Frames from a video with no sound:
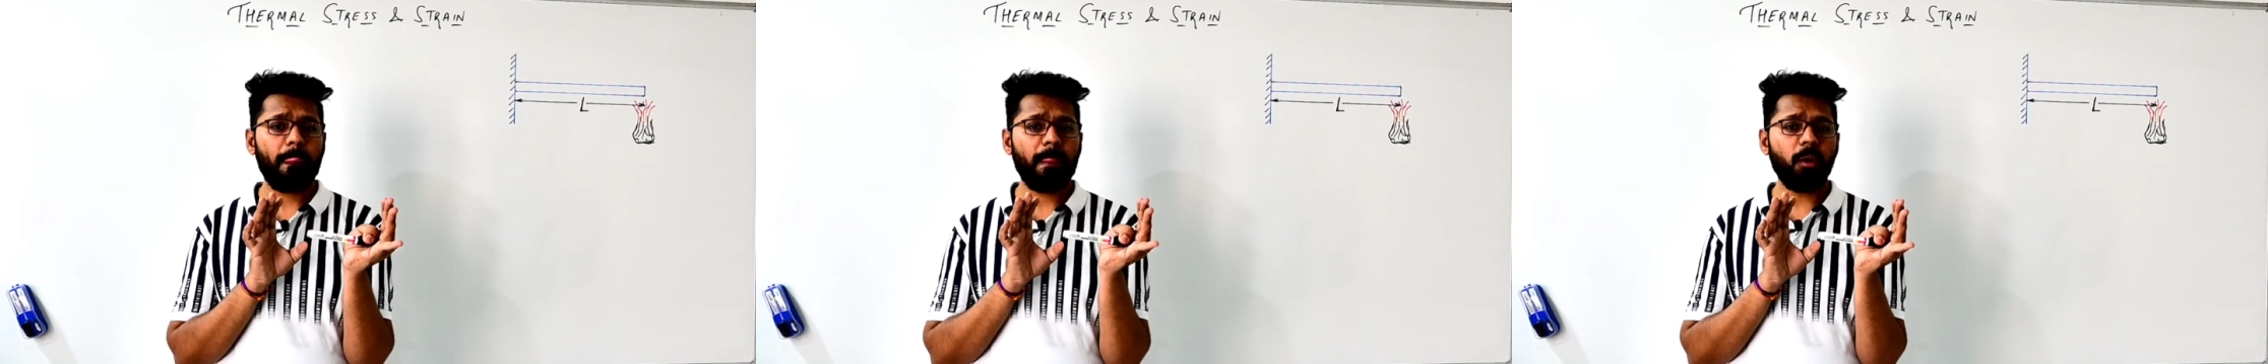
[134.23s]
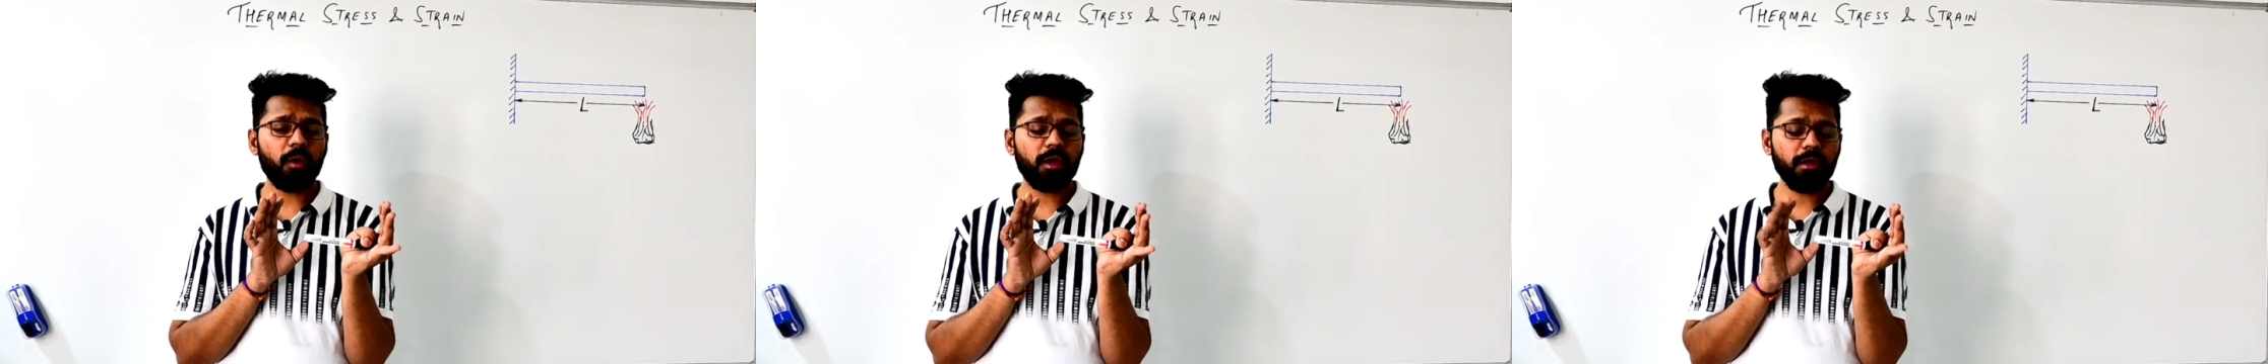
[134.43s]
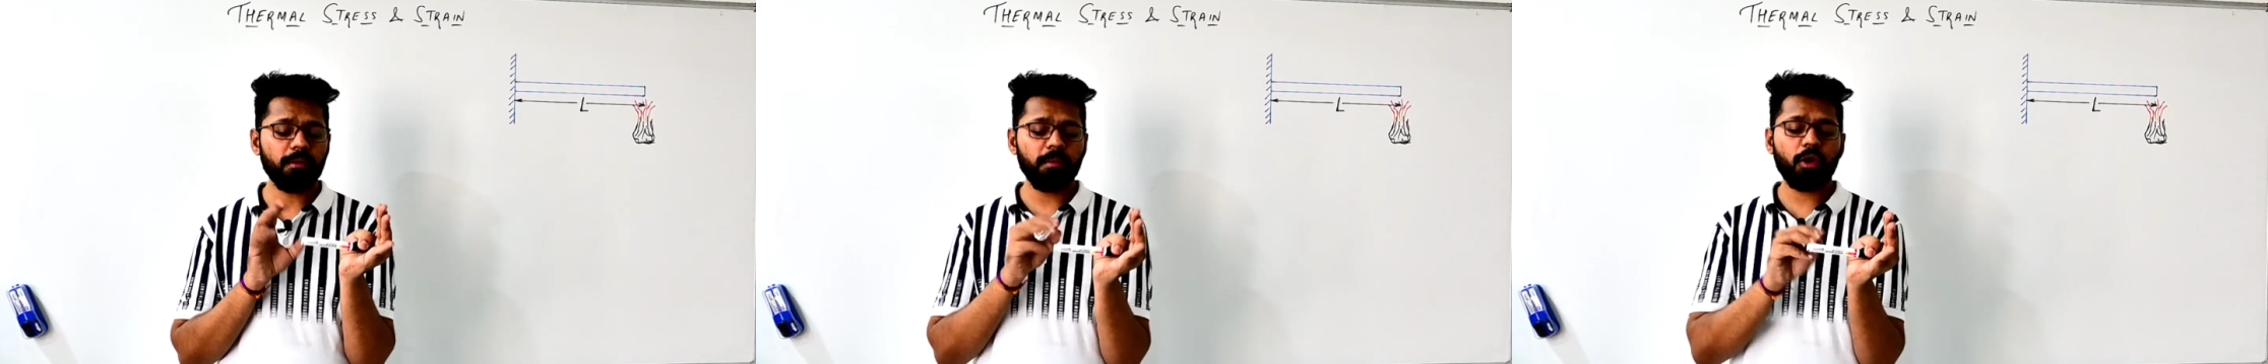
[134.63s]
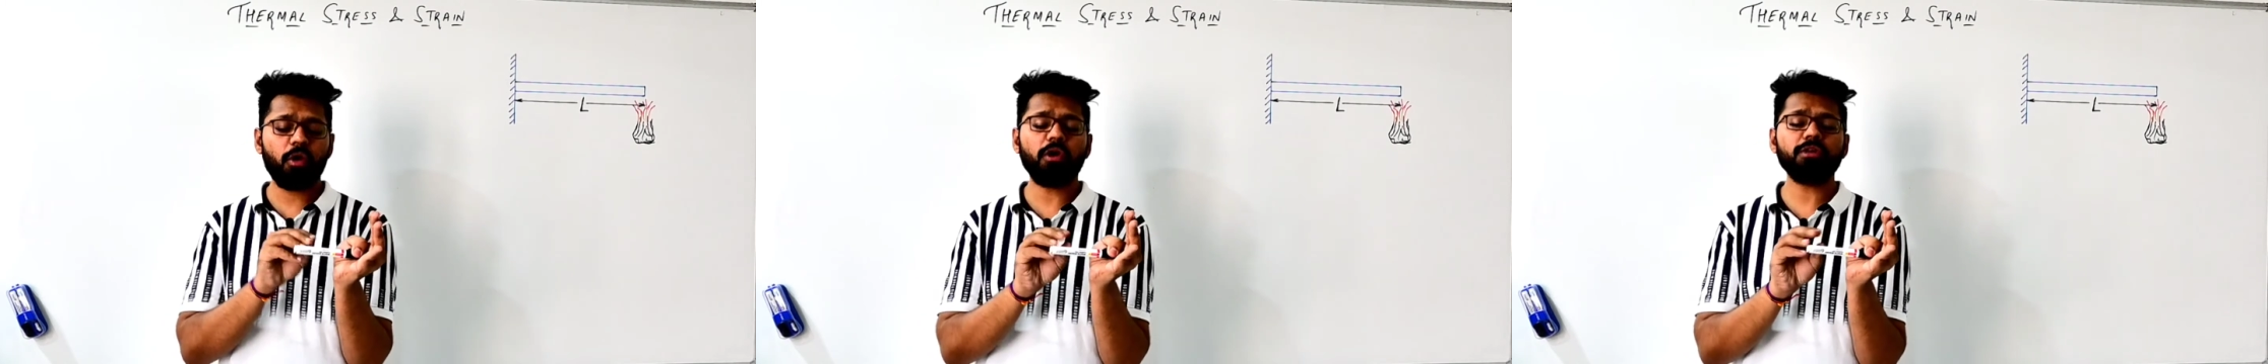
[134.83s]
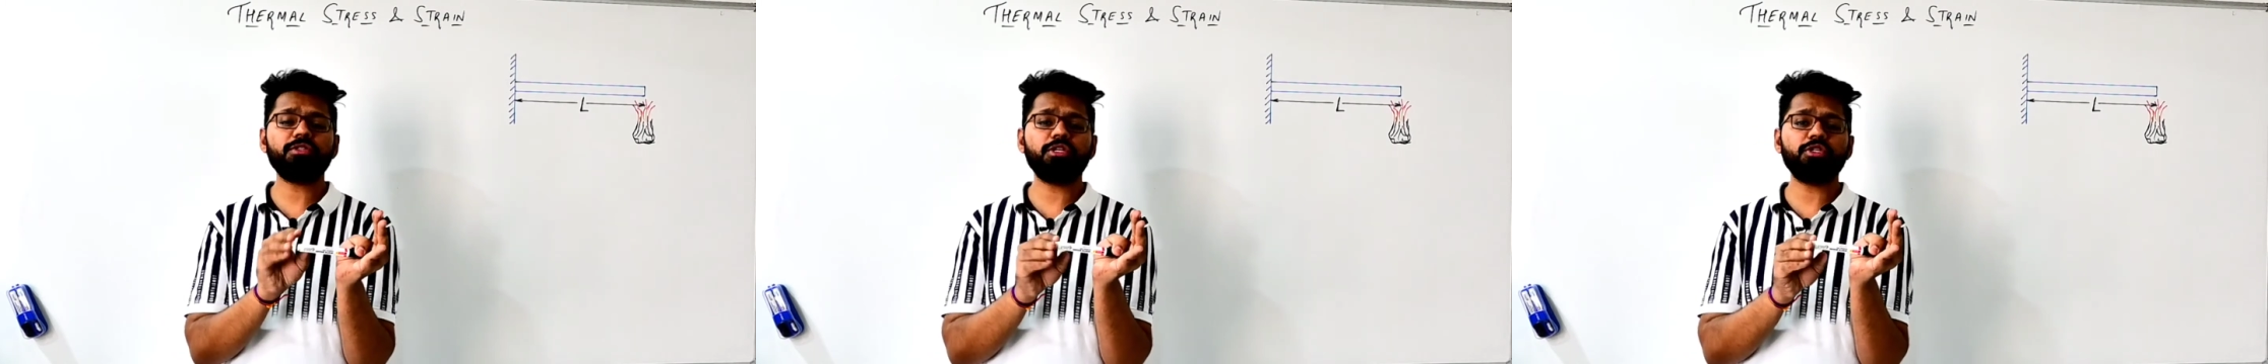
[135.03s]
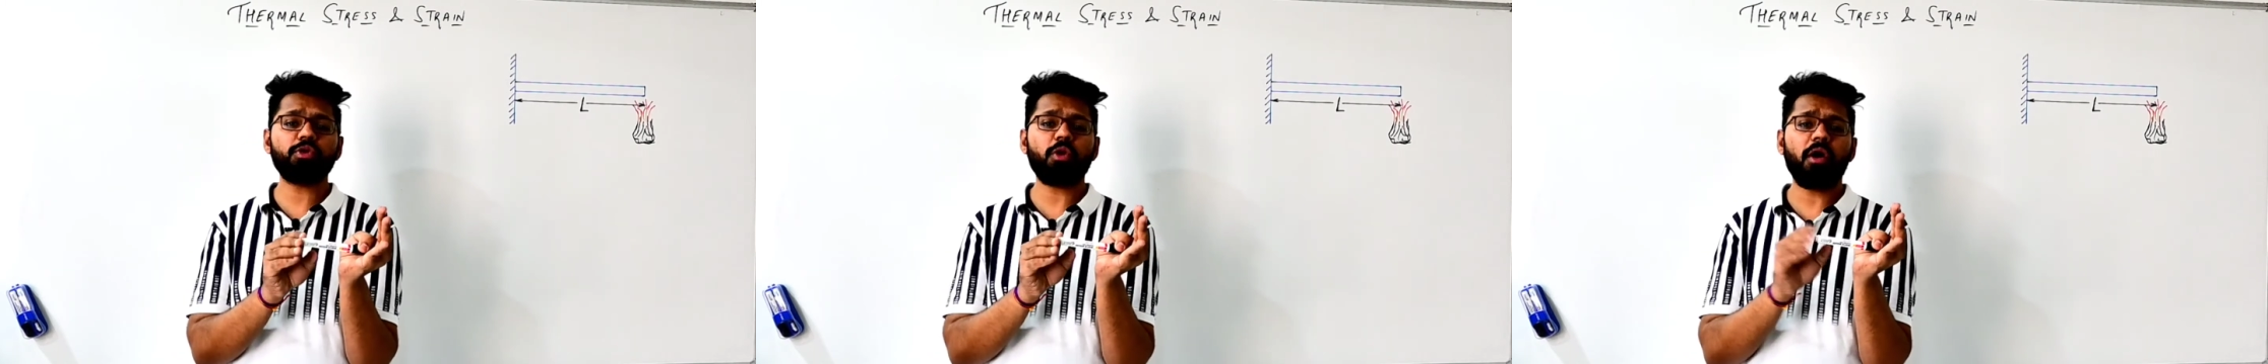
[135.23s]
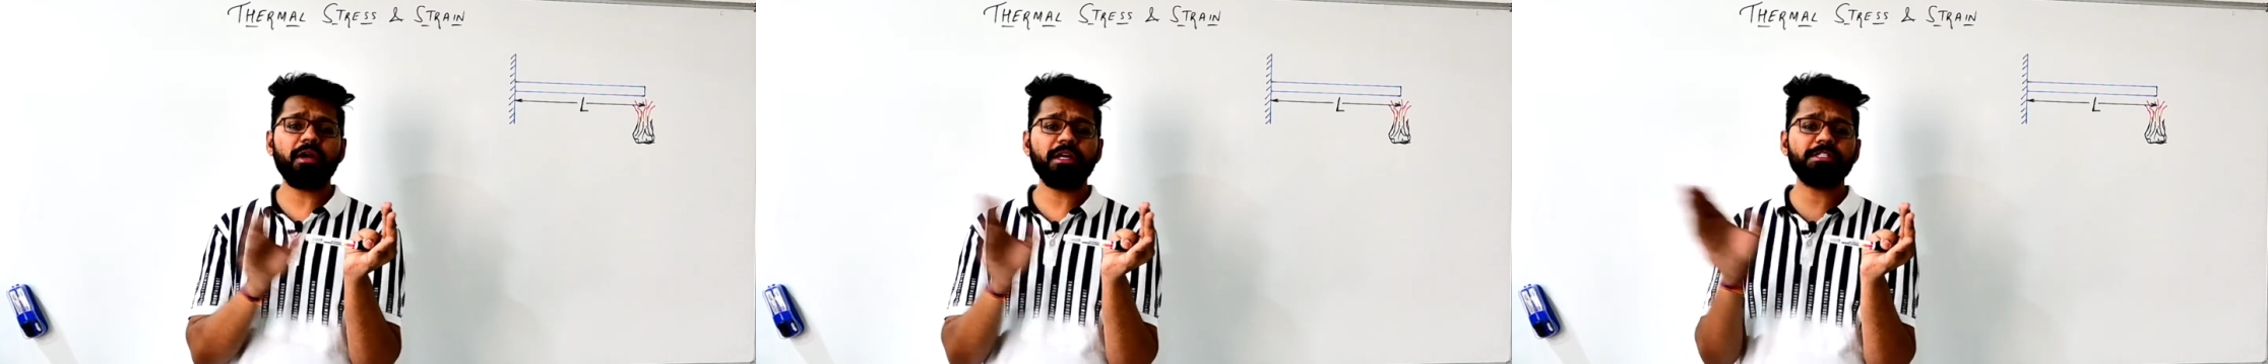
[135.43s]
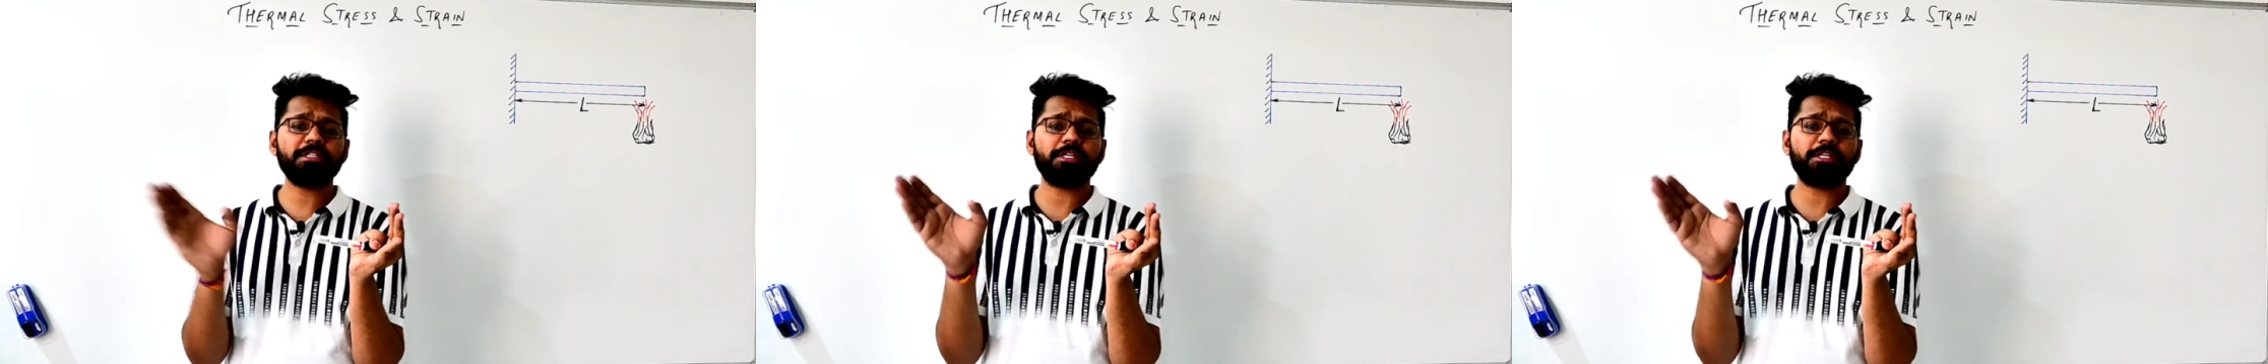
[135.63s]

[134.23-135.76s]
Okay, because this rod is